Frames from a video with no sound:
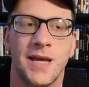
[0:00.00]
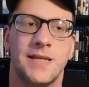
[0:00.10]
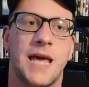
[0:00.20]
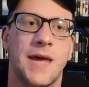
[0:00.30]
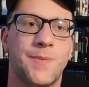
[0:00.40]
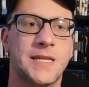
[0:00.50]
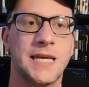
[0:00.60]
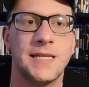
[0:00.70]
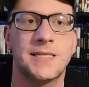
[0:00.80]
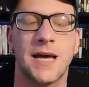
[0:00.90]
Dave
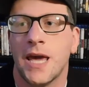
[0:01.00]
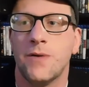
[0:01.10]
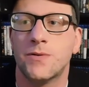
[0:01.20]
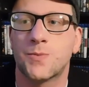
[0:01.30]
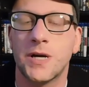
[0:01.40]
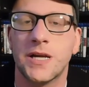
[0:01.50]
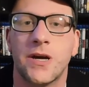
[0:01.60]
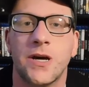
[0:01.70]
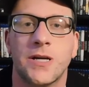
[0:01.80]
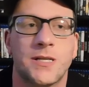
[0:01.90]
Bautista, he was pretty
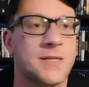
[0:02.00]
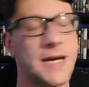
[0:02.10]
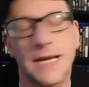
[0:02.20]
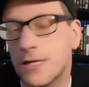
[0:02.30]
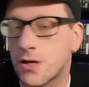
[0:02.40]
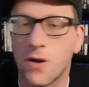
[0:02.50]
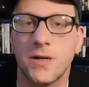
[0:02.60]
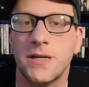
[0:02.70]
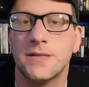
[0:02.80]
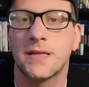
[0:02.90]
good, just like in
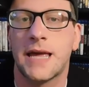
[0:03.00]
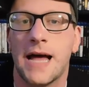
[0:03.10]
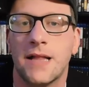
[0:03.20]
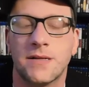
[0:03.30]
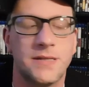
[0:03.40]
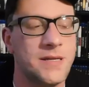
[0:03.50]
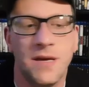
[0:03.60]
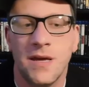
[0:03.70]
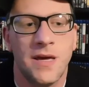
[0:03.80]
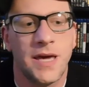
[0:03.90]
Guardians of the Galaxy.
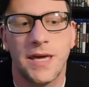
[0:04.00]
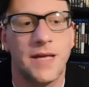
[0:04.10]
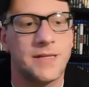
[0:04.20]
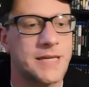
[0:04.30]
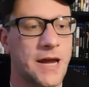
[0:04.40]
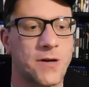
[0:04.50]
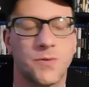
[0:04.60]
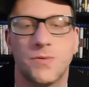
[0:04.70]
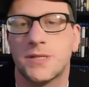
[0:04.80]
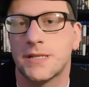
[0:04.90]
His
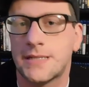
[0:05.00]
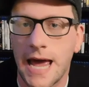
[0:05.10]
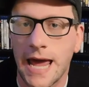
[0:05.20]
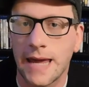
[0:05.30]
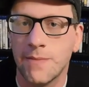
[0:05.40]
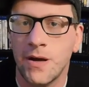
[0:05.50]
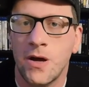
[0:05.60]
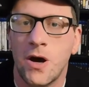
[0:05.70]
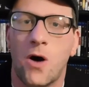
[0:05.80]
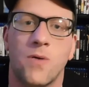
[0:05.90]
character was the same,
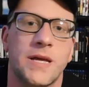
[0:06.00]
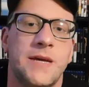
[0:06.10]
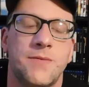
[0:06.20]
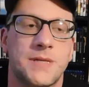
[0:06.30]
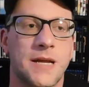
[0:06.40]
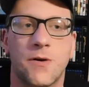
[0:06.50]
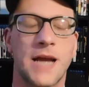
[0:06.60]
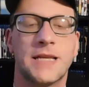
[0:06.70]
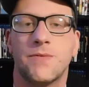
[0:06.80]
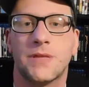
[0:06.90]
only he was
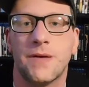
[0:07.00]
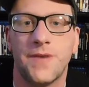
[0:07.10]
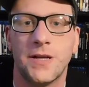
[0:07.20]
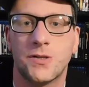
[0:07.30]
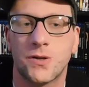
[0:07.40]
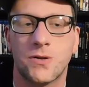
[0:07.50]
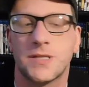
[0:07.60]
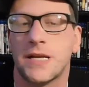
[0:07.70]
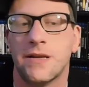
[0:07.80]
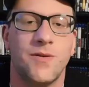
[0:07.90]
interacting with the
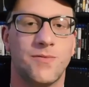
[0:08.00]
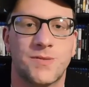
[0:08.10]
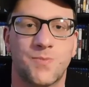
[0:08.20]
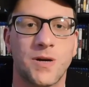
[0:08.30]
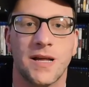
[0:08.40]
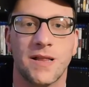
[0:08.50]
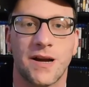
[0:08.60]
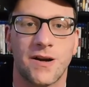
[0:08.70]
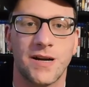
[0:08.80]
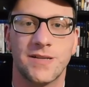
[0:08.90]
Avengers, and he was pretty
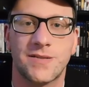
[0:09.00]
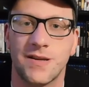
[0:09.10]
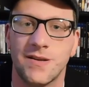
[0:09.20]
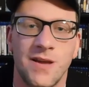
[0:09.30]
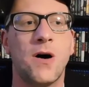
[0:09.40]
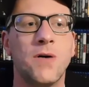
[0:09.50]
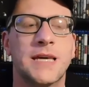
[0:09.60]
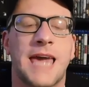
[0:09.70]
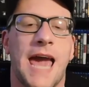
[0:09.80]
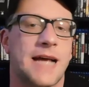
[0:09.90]
hilarious. And all
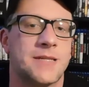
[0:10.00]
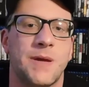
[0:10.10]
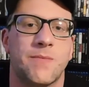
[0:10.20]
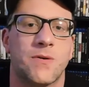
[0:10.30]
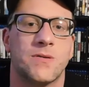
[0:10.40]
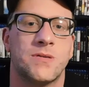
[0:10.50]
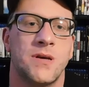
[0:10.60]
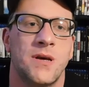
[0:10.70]
the cast members